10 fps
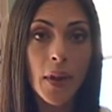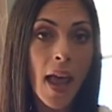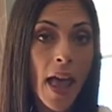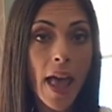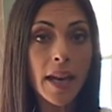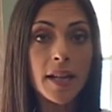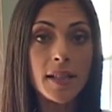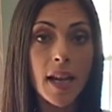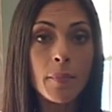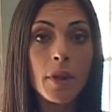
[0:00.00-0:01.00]
An
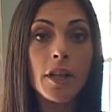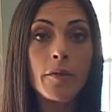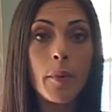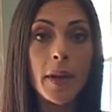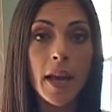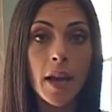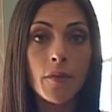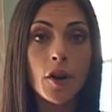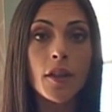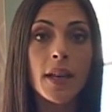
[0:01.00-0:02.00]
example of
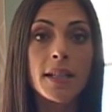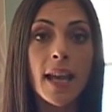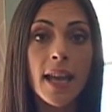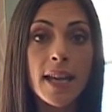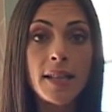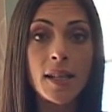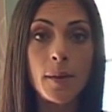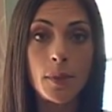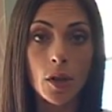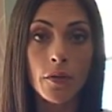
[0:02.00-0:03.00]
behavior that is
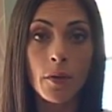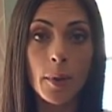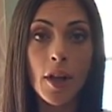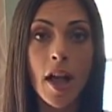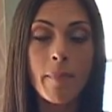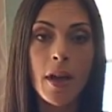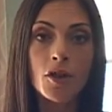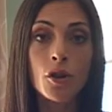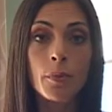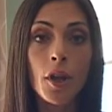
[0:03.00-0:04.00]
observable and
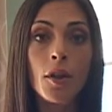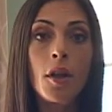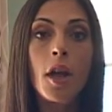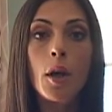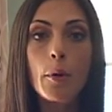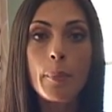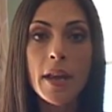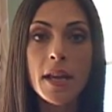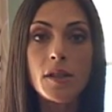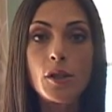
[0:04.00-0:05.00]
measurable would
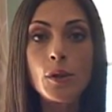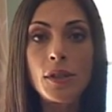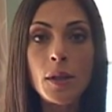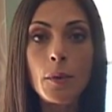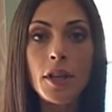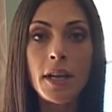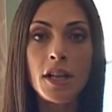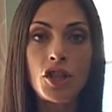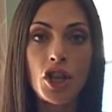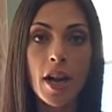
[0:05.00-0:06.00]
be Susan will
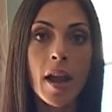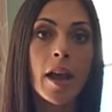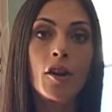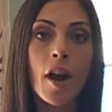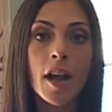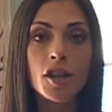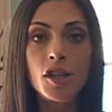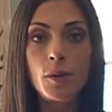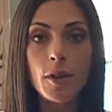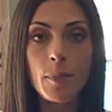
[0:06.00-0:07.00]
initiate
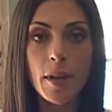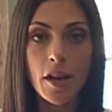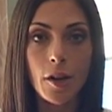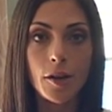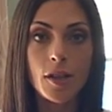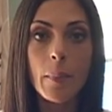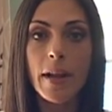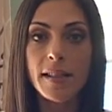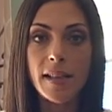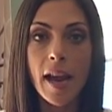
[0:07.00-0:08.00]
interactions with peers
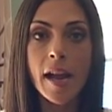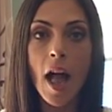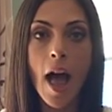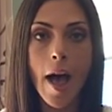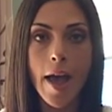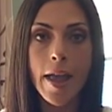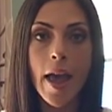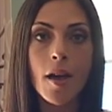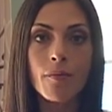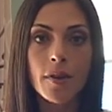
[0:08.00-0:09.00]
by saying hi
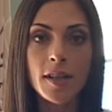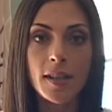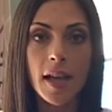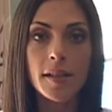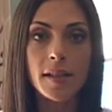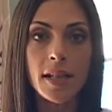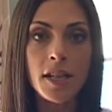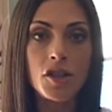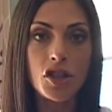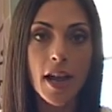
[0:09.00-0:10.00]
at recess
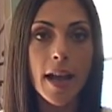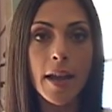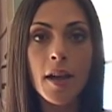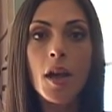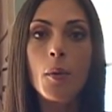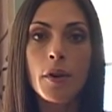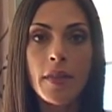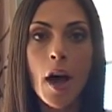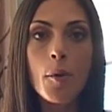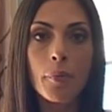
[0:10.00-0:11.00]
each day
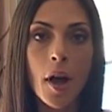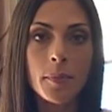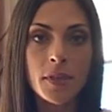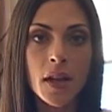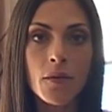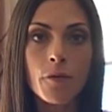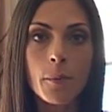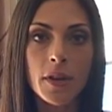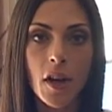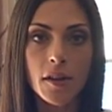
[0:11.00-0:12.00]
without prompting
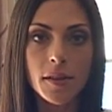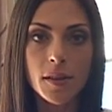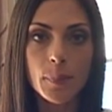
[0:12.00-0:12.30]
from adults.